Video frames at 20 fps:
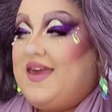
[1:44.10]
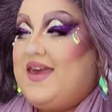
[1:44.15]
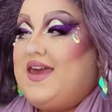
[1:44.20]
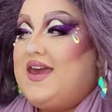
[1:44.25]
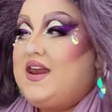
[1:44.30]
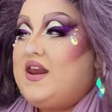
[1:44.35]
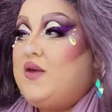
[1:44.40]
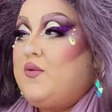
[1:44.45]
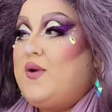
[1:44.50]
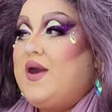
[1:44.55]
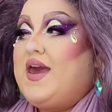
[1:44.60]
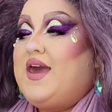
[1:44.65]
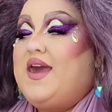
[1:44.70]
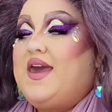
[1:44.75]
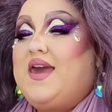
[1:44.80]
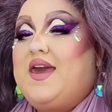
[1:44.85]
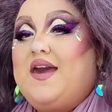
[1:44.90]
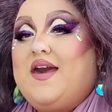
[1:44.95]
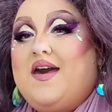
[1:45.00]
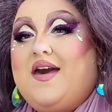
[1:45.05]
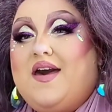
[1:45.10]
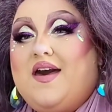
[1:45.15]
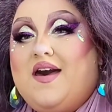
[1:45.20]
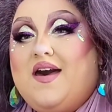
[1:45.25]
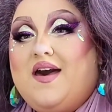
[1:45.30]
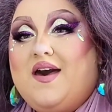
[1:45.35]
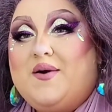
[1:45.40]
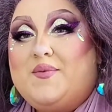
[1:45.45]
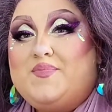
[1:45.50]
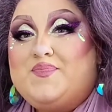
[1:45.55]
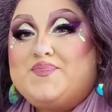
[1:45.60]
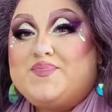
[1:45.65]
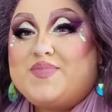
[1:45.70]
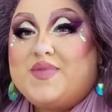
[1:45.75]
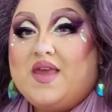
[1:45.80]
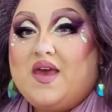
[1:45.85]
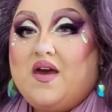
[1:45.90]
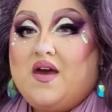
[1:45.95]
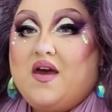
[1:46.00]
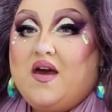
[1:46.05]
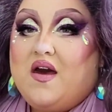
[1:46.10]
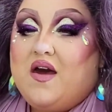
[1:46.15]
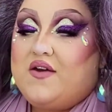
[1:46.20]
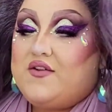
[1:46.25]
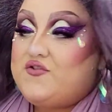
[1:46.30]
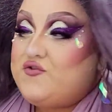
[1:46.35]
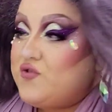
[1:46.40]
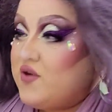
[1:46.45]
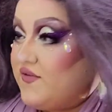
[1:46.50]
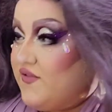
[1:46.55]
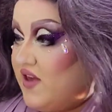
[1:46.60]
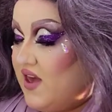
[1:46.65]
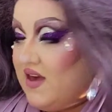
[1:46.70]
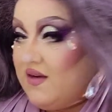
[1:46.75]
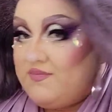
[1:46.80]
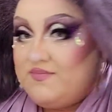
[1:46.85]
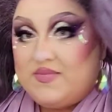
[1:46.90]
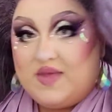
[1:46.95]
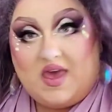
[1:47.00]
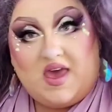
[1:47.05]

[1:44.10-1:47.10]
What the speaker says: Anyway, trivia.